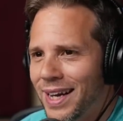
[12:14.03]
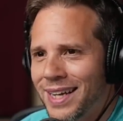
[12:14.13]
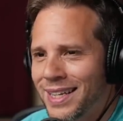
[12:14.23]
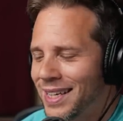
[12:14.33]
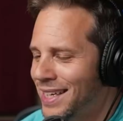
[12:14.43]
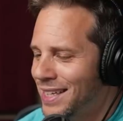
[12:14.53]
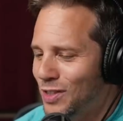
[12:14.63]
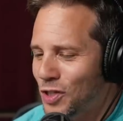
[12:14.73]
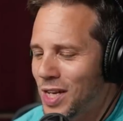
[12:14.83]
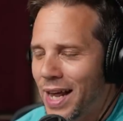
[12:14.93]
Like,
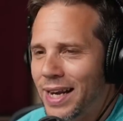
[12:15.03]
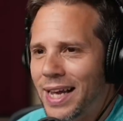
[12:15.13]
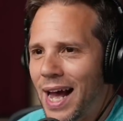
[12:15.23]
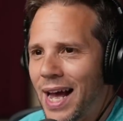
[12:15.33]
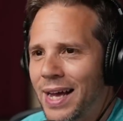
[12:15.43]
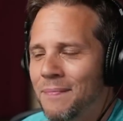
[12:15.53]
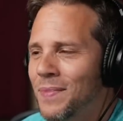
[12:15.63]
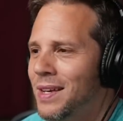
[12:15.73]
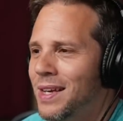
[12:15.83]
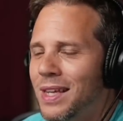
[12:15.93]
this is not a guy.
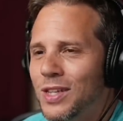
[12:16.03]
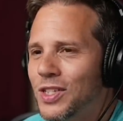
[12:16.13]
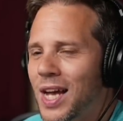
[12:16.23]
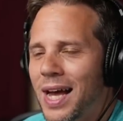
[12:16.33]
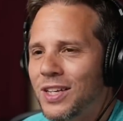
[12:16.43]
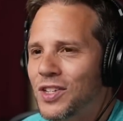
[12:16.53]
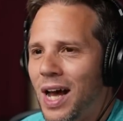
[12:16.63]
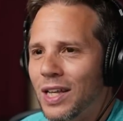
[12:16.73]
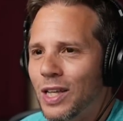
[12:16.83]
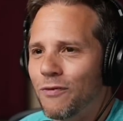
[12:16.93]
Cesaro, yeah. This guy is
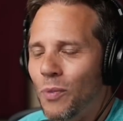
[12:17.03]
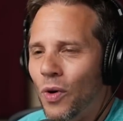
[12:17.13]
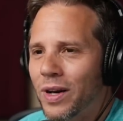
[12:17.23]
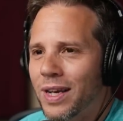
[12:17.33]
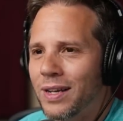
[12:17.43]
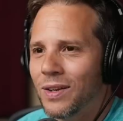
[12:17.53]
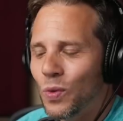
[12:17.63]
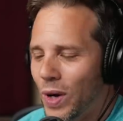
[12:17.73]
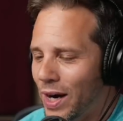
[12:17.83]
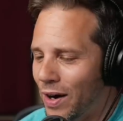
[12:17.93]
not Liv Morgan,
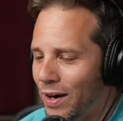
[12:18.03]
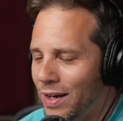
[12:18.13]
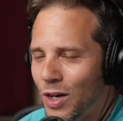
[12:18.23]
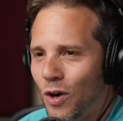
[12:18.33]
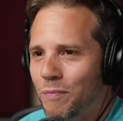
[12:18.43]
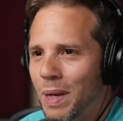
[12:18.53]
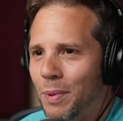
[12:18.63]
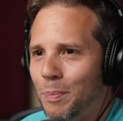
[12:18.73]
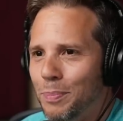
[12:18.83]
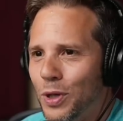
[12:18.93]
where you know if
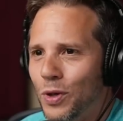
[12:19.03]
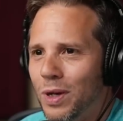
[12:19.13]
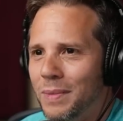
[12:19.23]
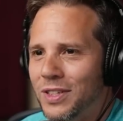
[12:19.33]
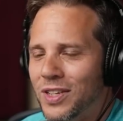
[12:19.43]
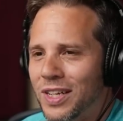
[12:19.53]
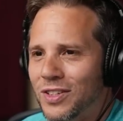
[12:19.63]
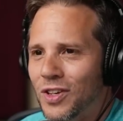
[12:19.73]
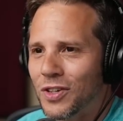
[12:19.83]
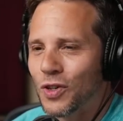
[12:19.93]
people boo him, he's
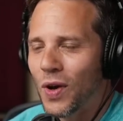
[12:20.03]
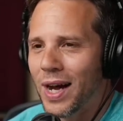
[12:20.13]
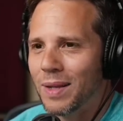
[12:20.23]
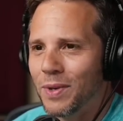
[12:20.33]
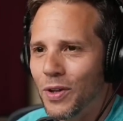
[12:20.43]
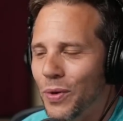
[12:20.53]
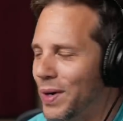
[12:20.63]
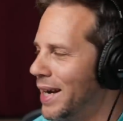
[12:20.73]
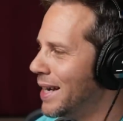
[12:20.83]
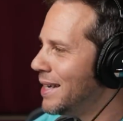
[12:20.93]
gonna start to cry in the middle of the
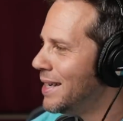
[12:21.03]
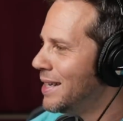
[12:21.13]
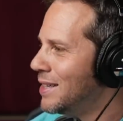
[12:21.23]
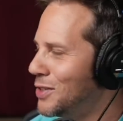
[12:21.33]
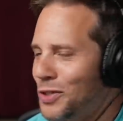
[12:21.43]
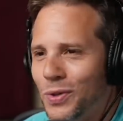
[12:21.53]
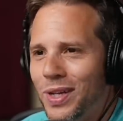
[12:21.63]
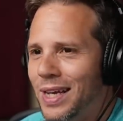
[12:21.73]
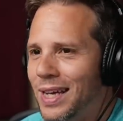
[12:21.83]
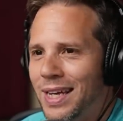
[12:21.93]
ring.
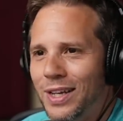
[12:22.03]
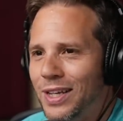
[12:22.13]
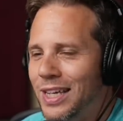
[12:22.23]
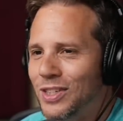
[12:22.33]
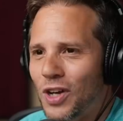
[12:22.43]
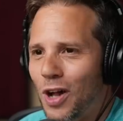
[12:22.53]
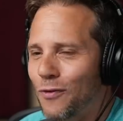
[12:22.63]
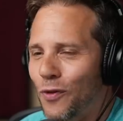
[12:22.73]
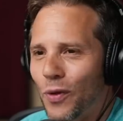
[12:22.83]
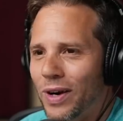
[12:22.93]
Dude, he he's
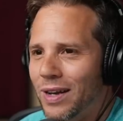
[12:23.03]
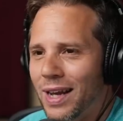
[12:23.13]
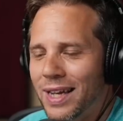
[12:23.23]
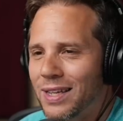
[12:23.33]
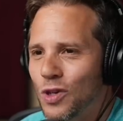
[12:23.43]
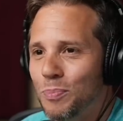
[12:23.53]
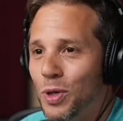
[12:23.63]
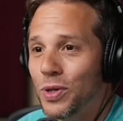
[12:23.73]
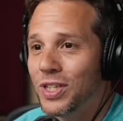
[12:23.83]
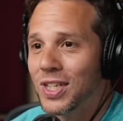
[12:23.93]
all for it. Like you
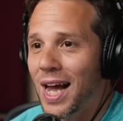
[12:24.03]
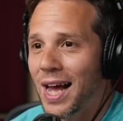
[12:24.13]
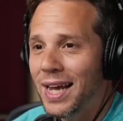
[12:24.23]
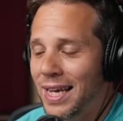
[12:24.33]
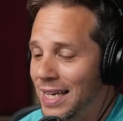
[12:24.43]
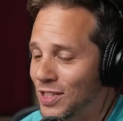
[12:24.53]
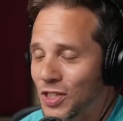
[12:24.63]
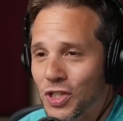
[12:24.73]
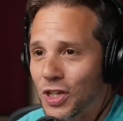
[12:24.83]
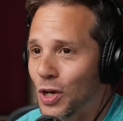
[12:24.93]
boo this guy,
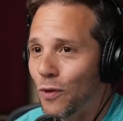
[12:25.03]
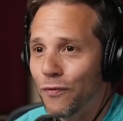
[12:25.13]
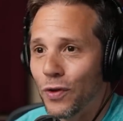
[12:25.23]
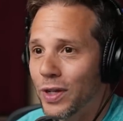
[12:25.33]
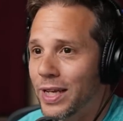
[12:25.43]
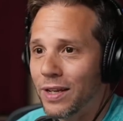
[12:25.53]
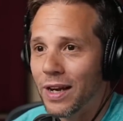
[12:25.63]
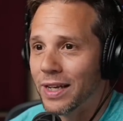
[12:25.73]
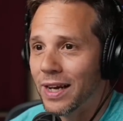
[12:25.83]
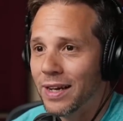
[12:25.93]
he's just gonna go full heel
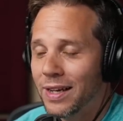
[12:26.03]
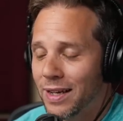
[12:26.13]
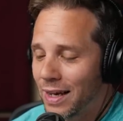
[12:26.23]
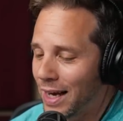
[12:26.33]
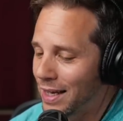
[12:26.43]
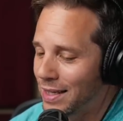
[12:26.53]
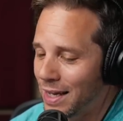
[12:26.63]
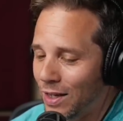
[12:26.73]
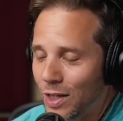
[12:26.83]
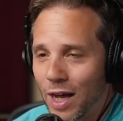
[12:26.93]
on you, mm -hmm. and mm-hmm.
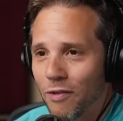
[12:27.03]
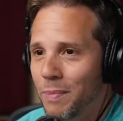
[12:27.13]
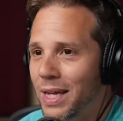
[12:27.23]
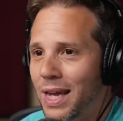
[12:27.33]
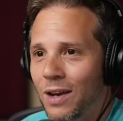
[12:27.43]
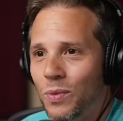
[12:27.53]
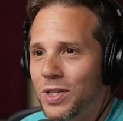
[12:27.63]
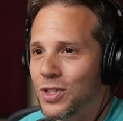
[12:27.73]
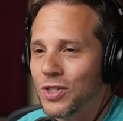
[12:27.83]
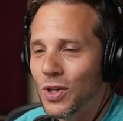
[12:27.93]
they'll love him again when
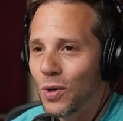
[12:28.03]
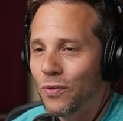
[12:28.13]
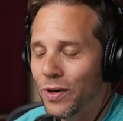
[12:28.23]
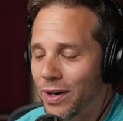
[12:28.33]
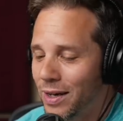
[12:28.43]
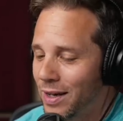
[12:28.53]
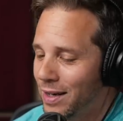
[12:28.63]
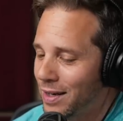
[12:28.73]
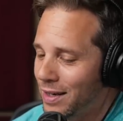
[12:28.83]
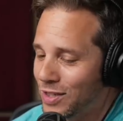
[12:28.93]
this is over.
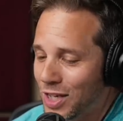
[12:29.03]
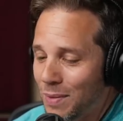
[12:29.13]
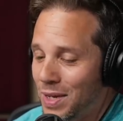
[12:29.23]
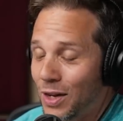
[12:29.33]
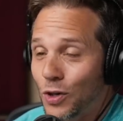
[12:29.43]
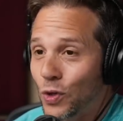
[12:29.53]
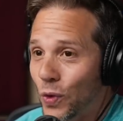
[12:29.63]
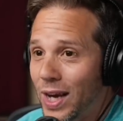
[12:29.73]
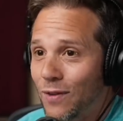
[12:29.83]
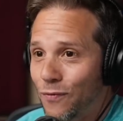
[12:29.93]
It's gonna be a
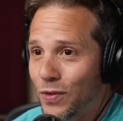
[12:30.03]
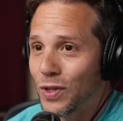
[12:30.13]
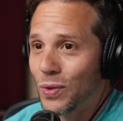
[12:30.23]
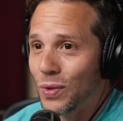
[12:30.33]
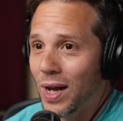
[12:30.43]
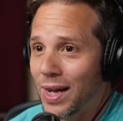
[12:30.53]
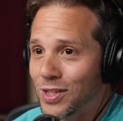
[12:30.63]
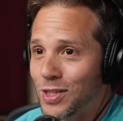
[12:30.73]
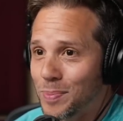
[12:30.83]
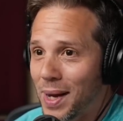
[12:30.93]
great feud, I
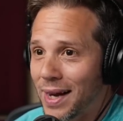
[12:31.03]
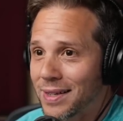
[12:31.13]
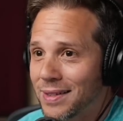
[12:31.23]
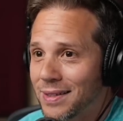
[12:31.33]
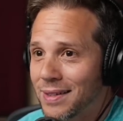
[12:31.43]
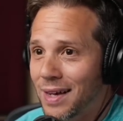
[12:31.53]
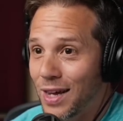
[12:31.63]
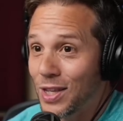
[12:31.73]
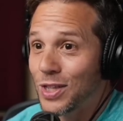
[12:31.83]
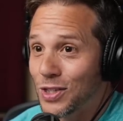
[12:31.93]
suspect.
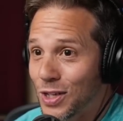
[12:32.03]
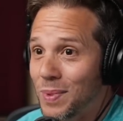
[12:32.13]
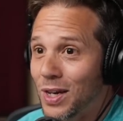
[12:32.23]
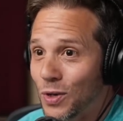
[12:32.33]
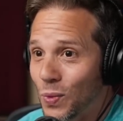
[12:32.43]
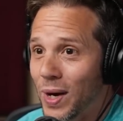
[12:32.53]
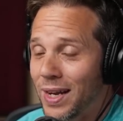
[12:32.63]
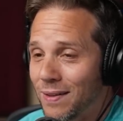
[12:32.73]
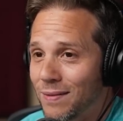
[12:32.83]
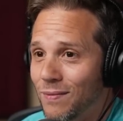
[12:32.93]
I think this is gonna be a
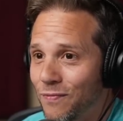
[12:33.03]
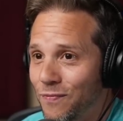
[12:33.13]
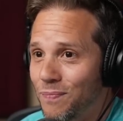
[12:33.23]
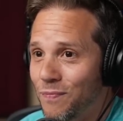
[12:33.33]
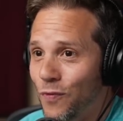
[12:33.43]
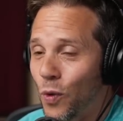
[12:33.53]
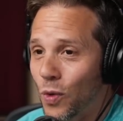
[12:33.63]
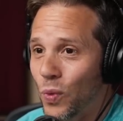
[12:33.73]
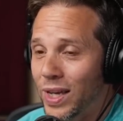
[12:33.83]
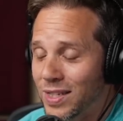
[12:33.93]
great
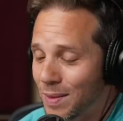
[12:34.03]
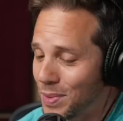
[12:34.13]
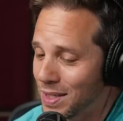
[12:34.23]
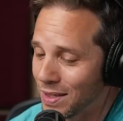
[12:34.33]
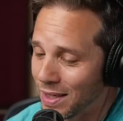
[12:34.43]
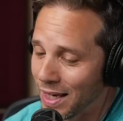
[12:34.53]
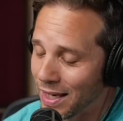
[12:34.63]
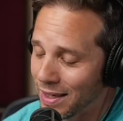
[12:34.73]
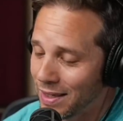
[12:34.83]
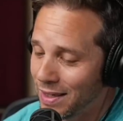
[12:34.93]
four weeks up until
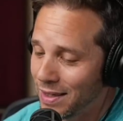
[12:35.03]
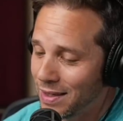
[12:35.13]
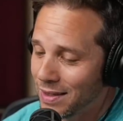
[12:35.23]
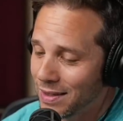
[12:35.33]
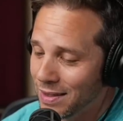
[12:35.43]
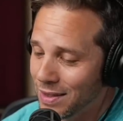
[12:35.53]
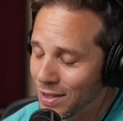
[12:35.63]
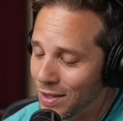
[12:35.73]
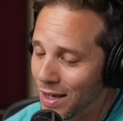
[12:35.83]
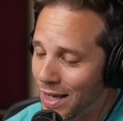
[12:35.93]
uh
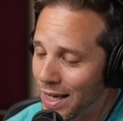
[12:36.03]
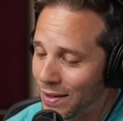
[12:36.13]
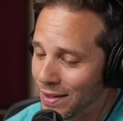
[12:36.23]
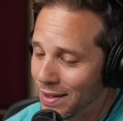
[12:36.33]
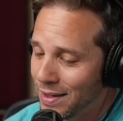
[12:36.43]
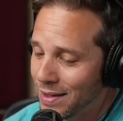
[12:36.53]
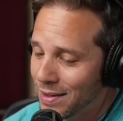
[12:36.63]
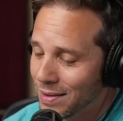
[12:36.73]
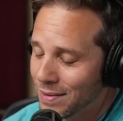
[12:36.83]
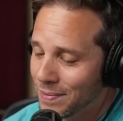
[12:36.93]
until All Out.
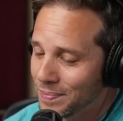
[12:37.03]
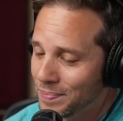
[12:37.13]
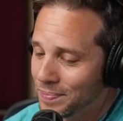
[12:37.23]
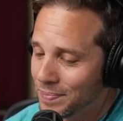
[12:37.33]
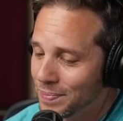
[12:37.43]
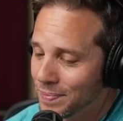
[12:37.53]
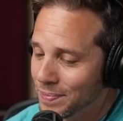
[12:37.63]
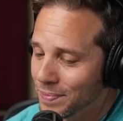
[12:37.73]
You need to have a